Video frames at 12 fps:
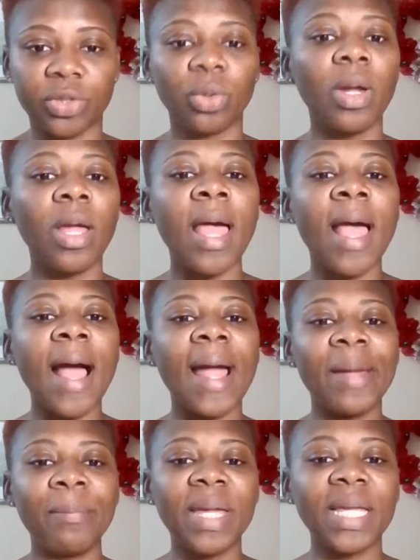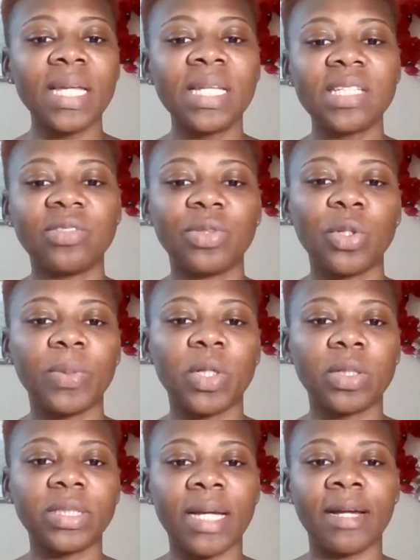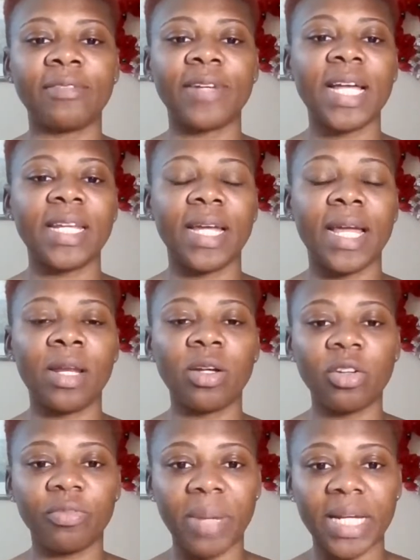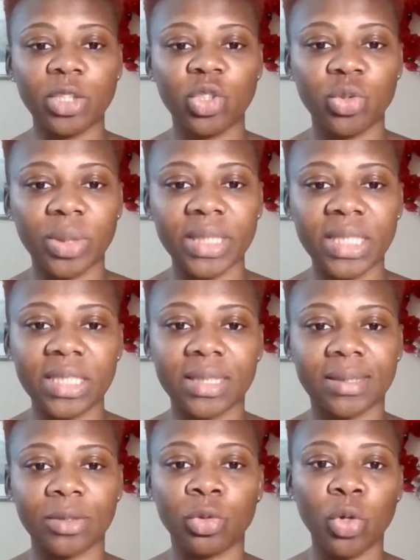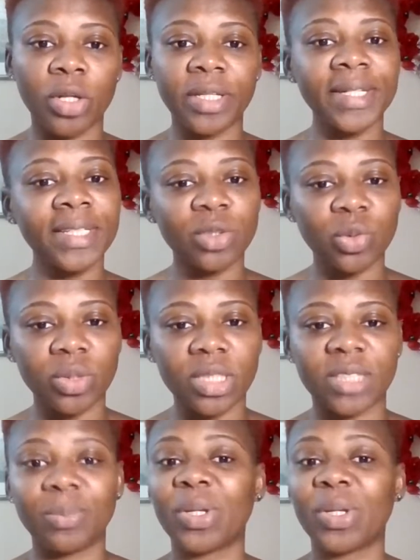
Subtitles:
So I am making this video because I've had a lot of my trainees run into this,